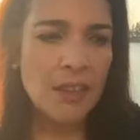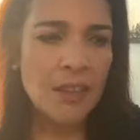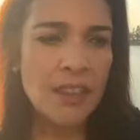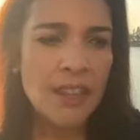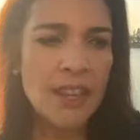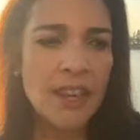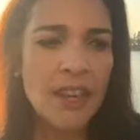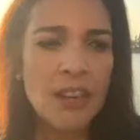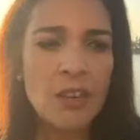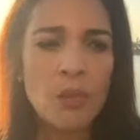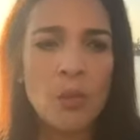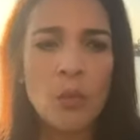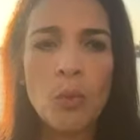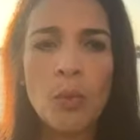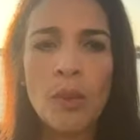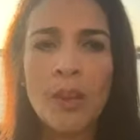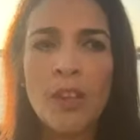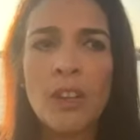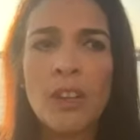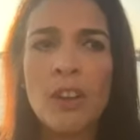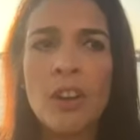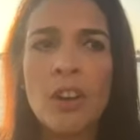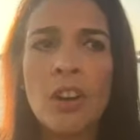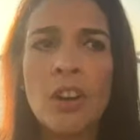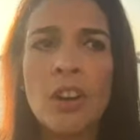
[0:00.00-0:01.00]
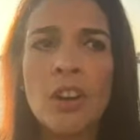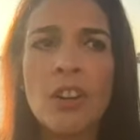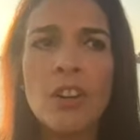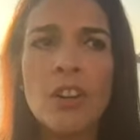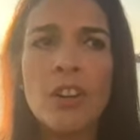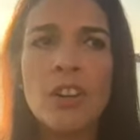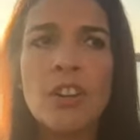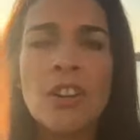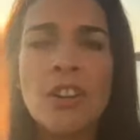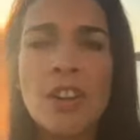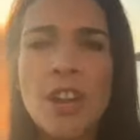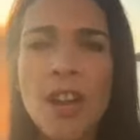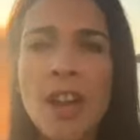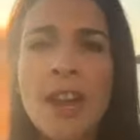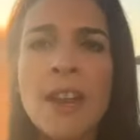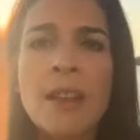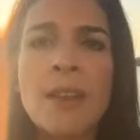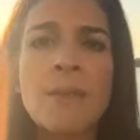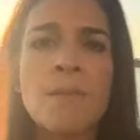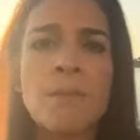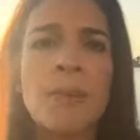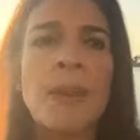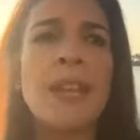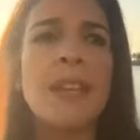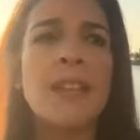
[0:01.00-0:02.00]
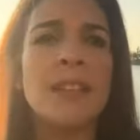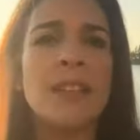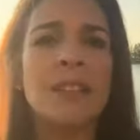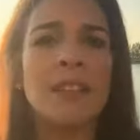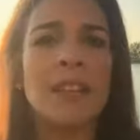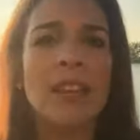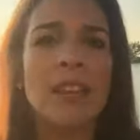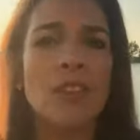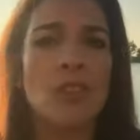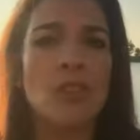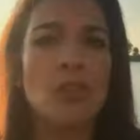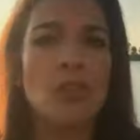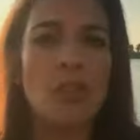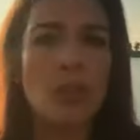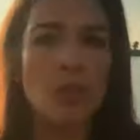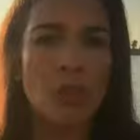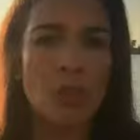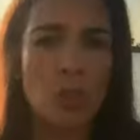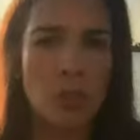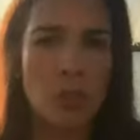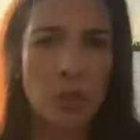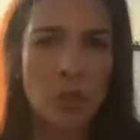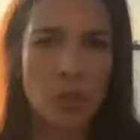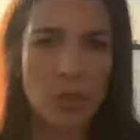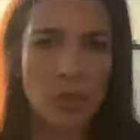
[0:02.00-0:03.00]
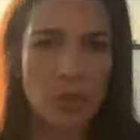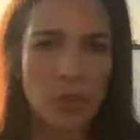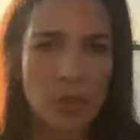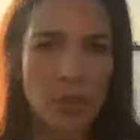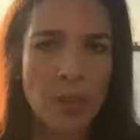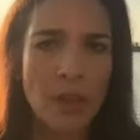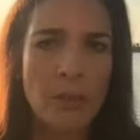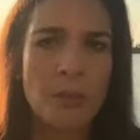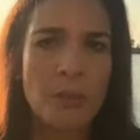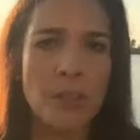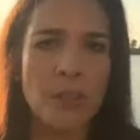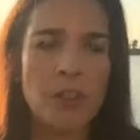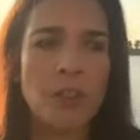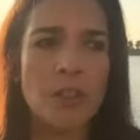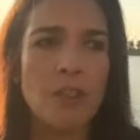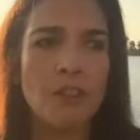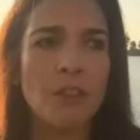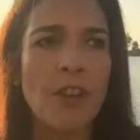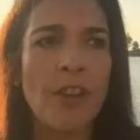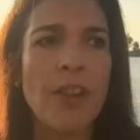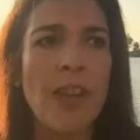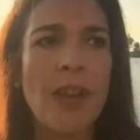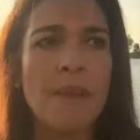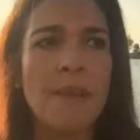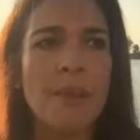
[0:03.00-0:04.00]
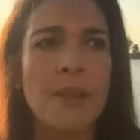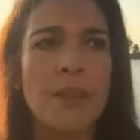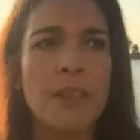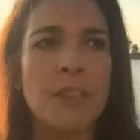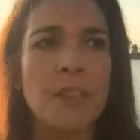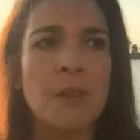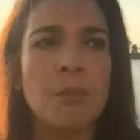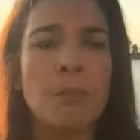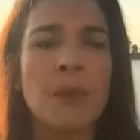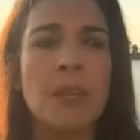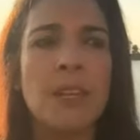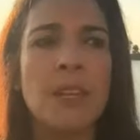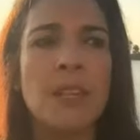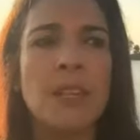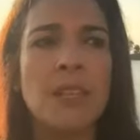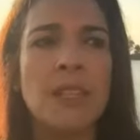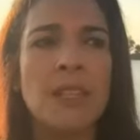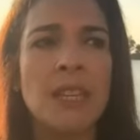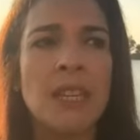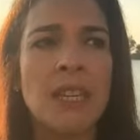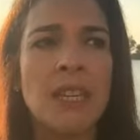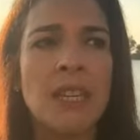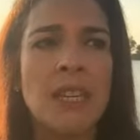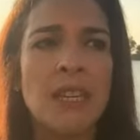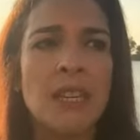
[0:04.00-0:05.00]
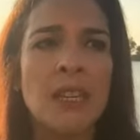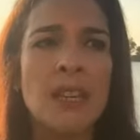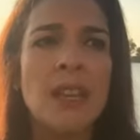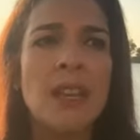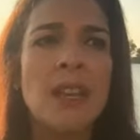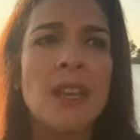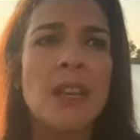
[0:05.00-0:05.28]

that we are not paying attention to the subject of happiness, but indeed